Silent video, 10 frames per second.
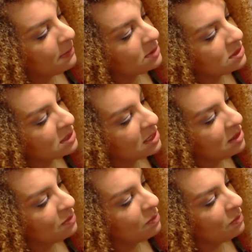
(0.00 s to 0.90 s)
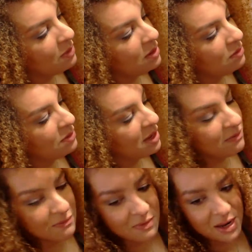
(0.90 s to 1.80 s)
Just kind of wiggle
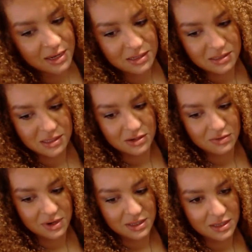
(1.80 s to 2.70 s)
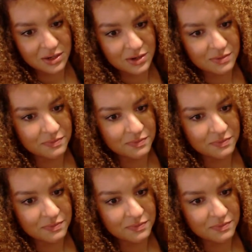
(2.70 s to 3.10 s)
that right in the center right there.